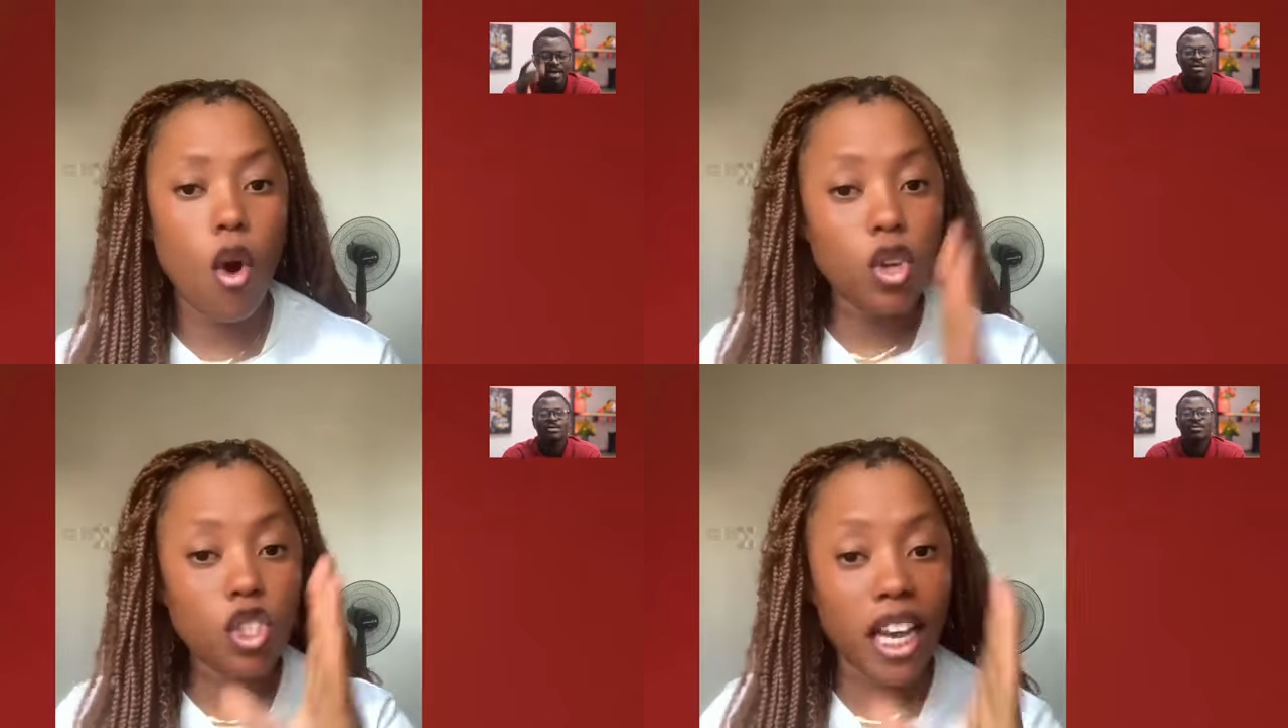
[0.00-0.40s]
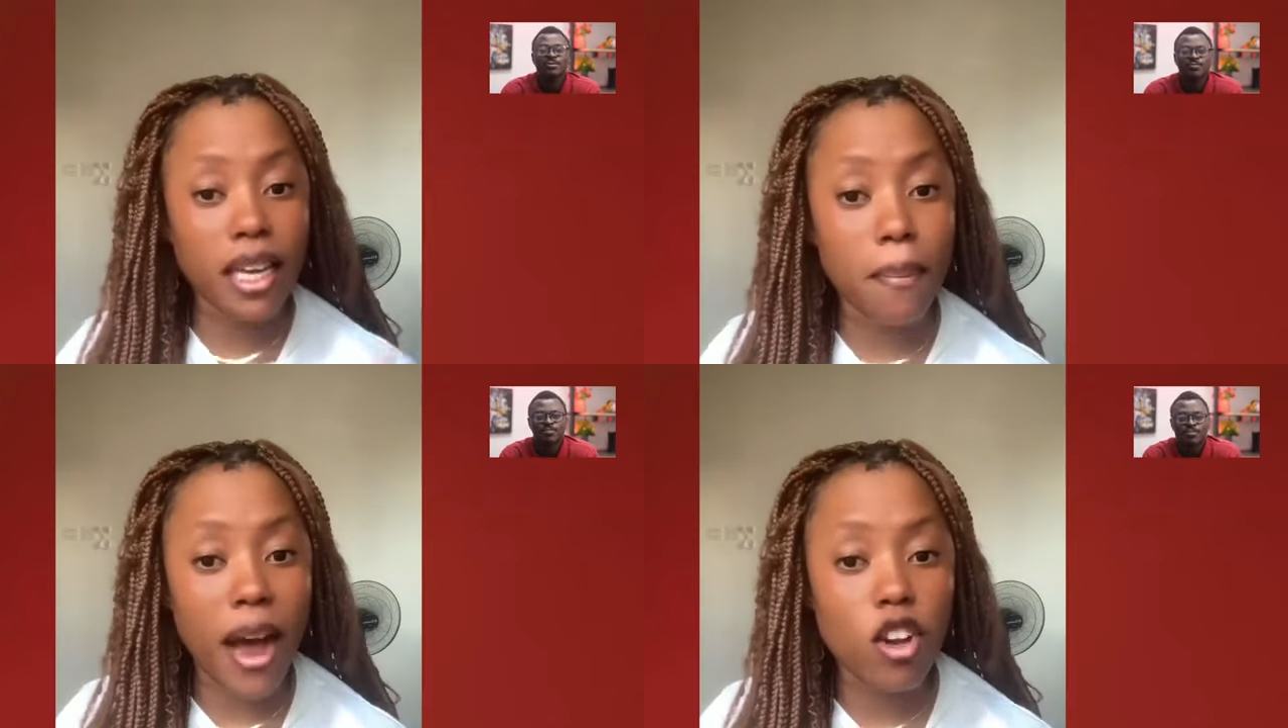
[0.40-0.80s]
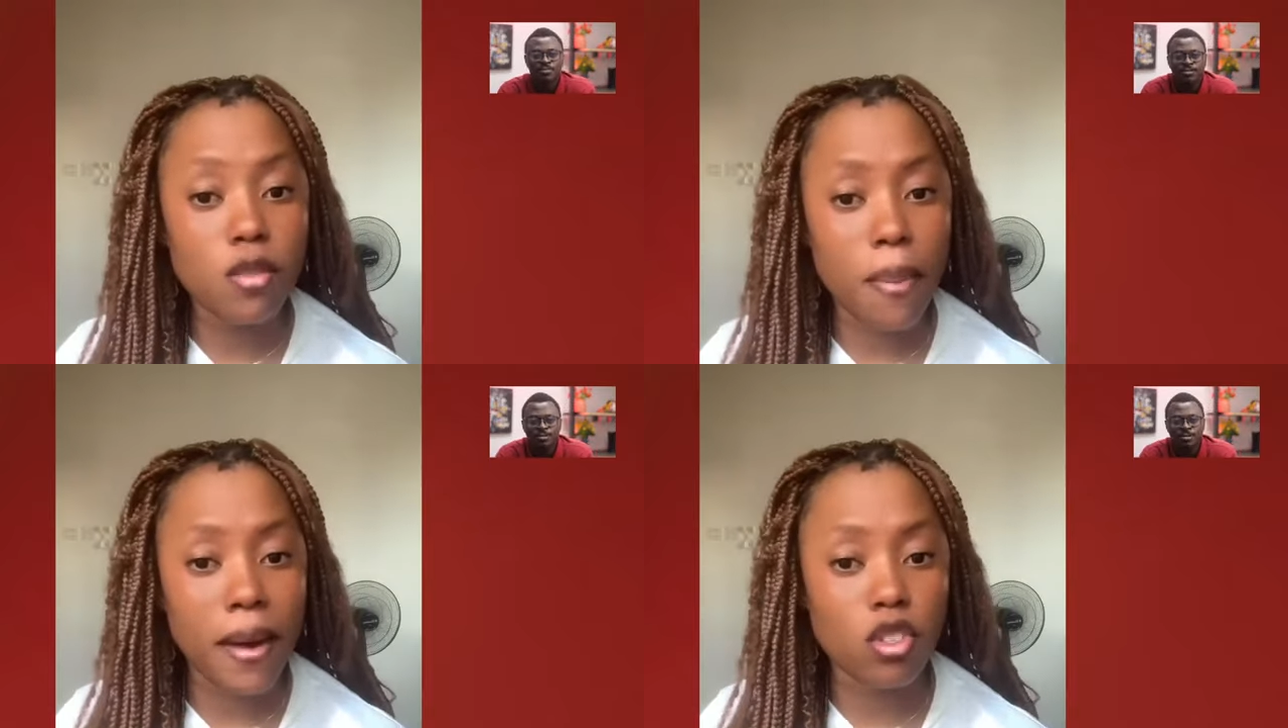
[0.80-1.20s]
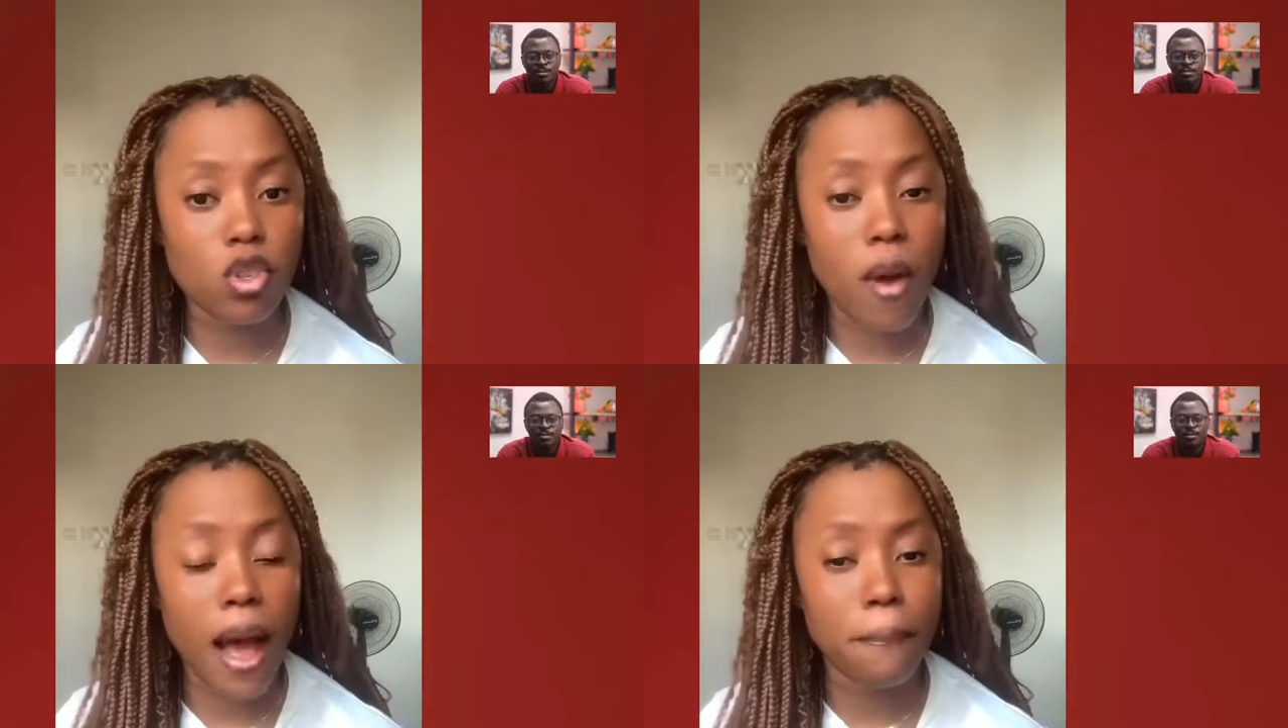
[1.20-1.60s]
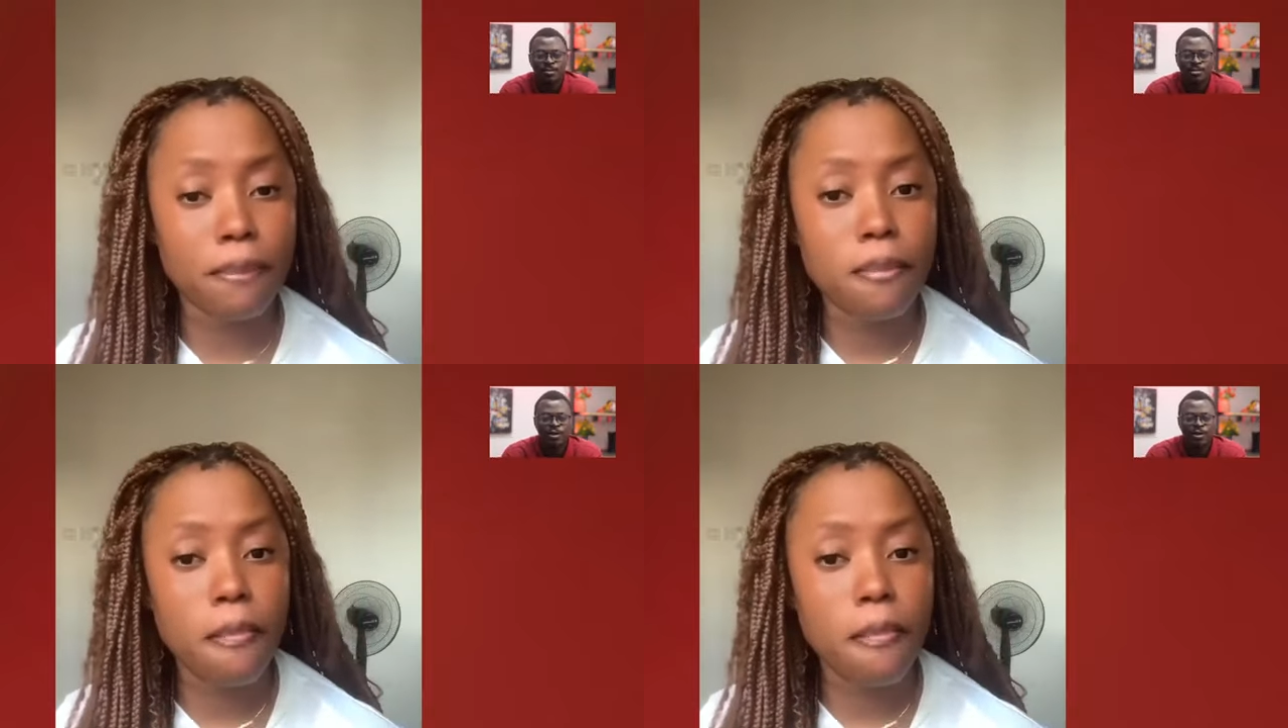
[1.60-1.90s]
Who check ballot paper and so on?